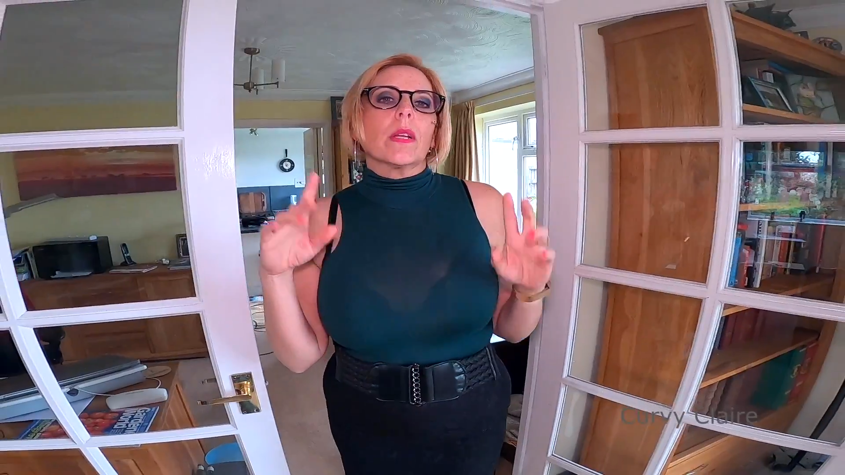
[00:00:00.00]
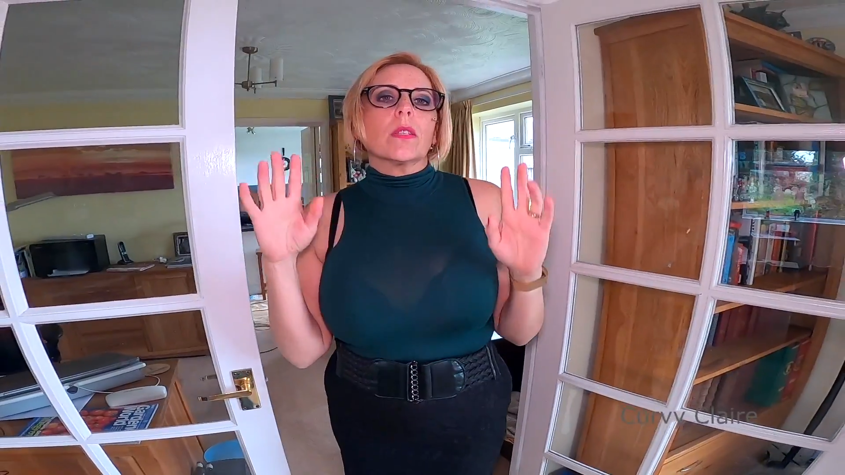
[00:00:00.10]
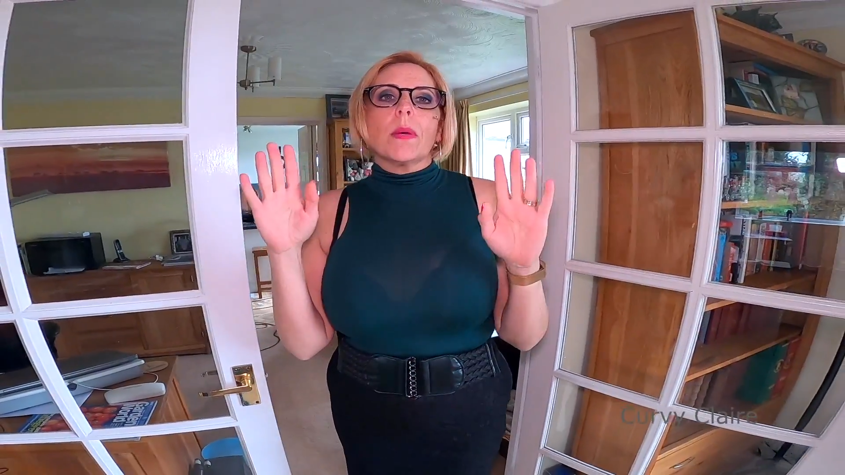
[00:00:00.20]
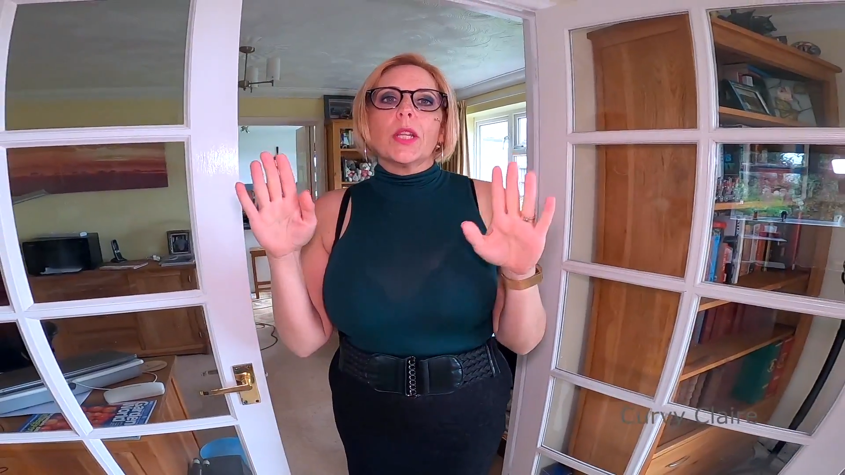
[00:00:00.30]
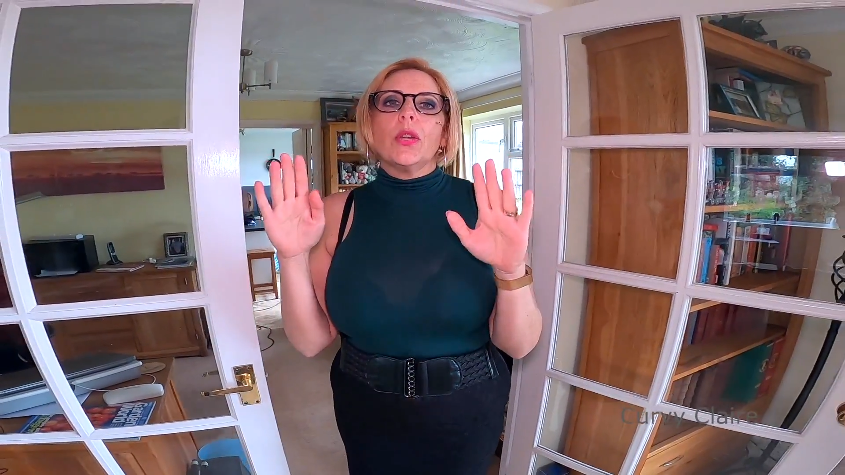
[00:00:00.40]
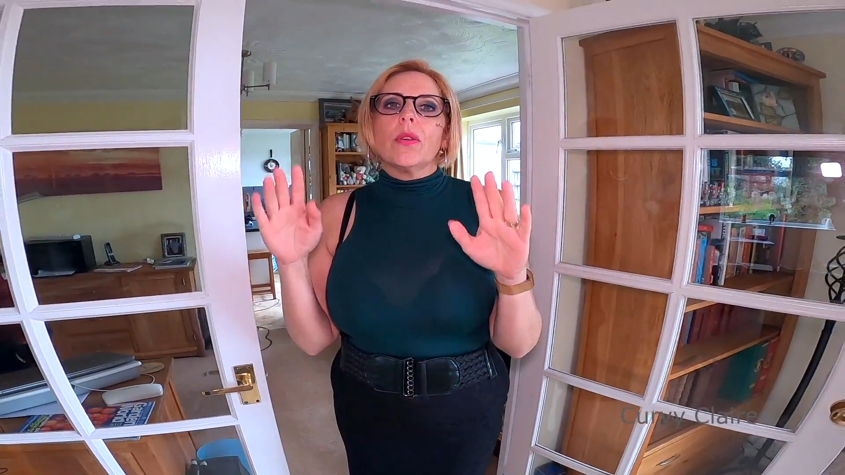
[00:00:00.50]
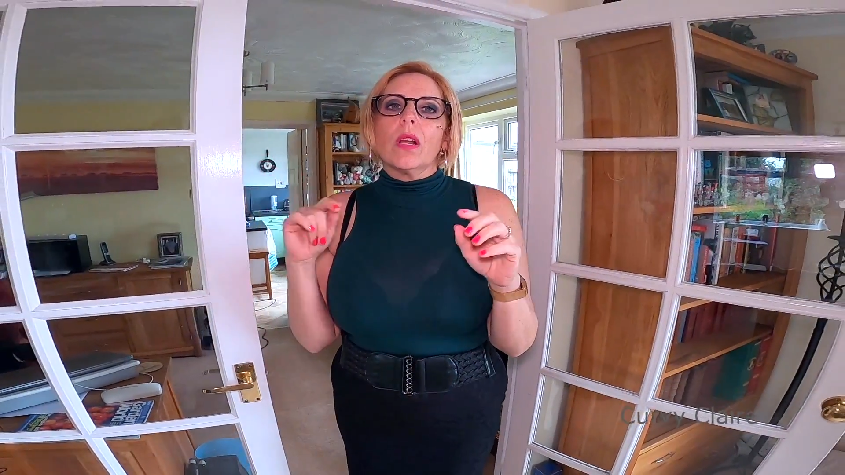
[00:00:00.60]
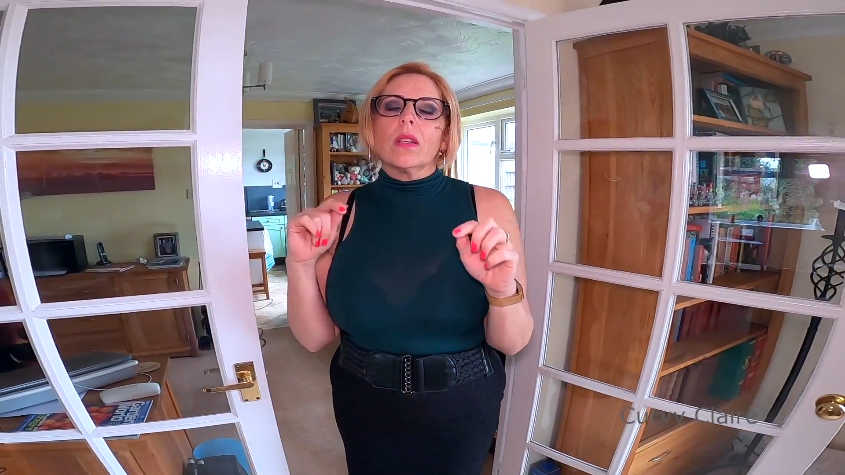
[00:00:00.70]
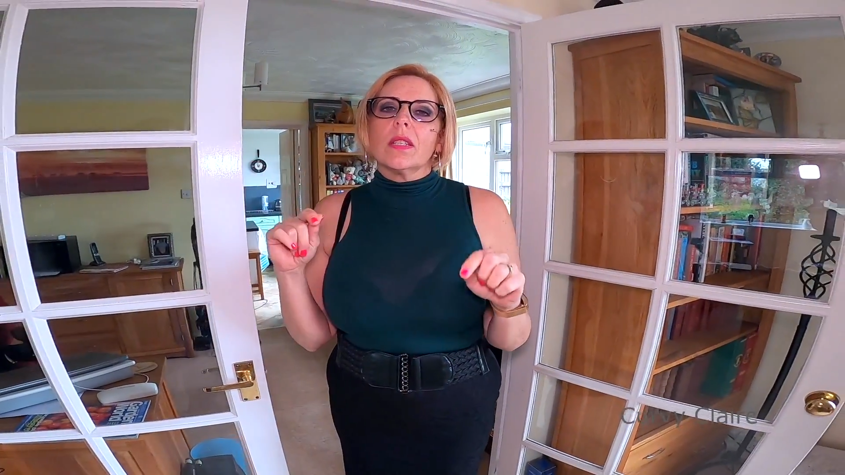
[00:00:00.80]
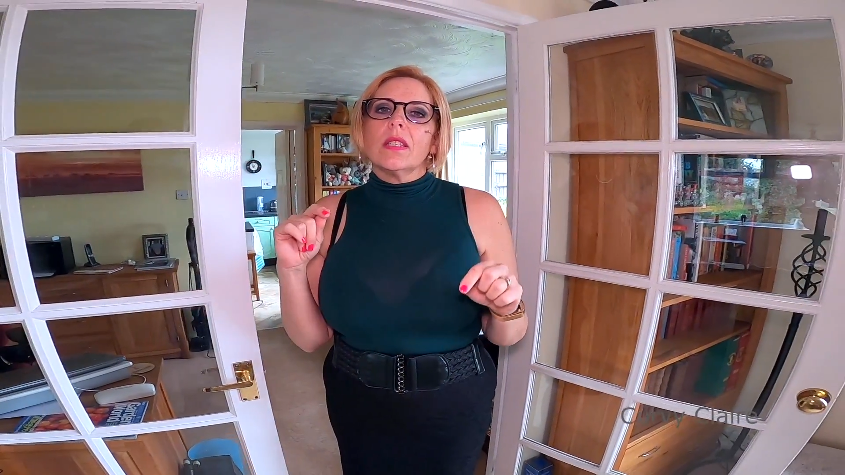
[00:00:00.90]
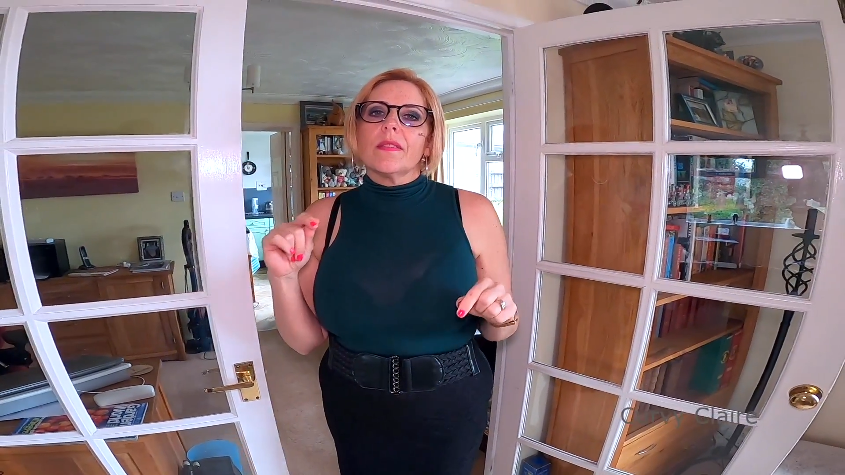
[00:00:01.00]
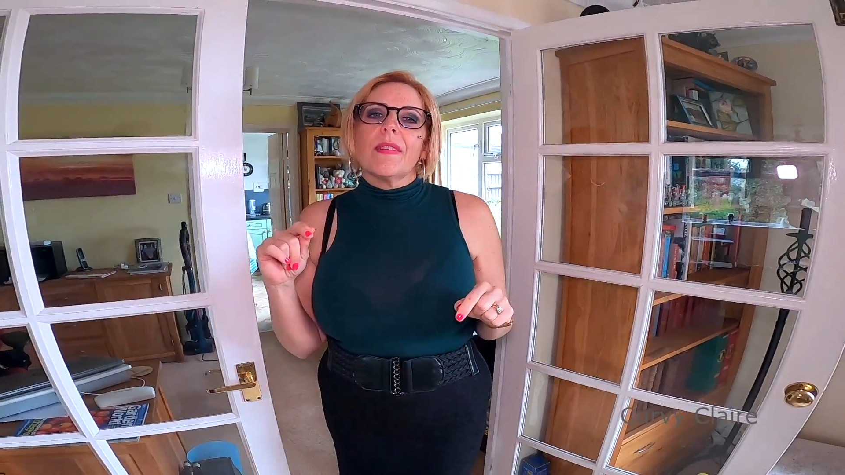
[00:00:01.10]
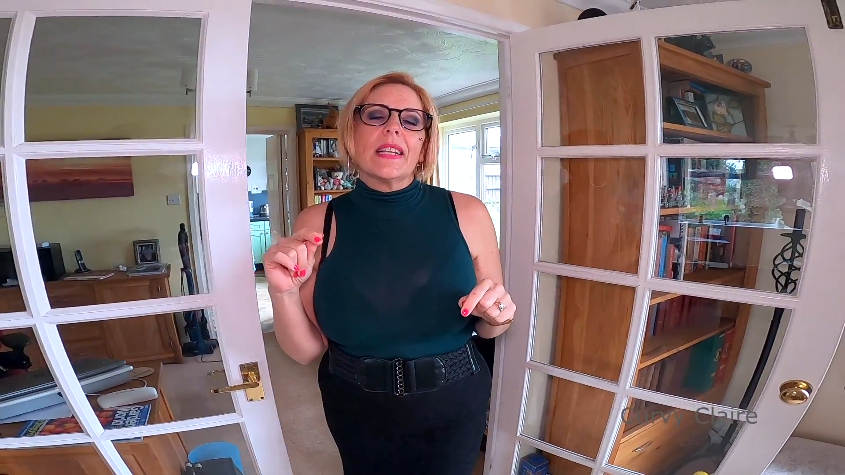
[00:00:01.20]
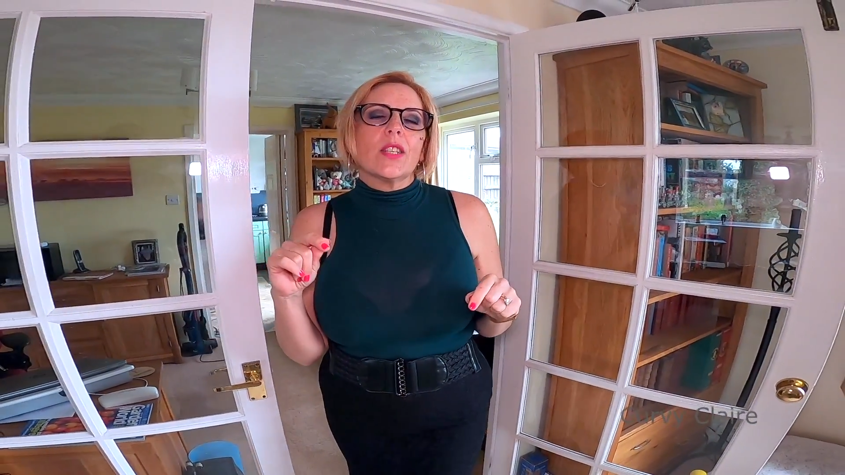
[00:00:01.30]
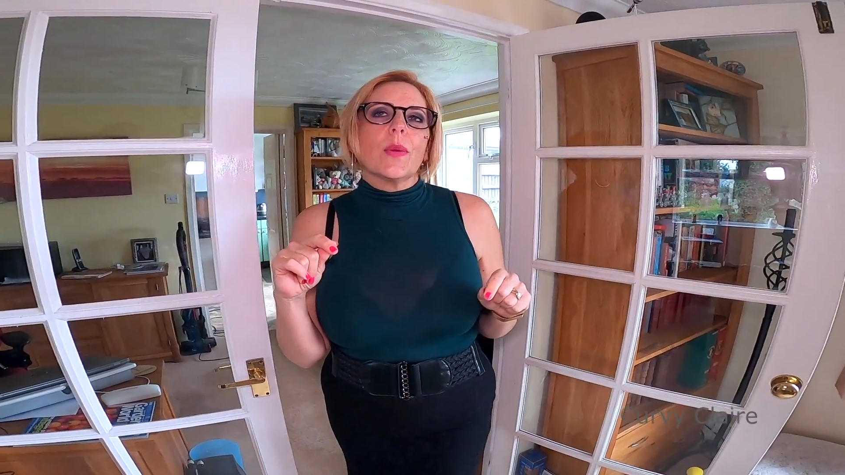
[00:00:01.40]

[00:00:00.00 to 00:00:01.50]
because my new glasses have had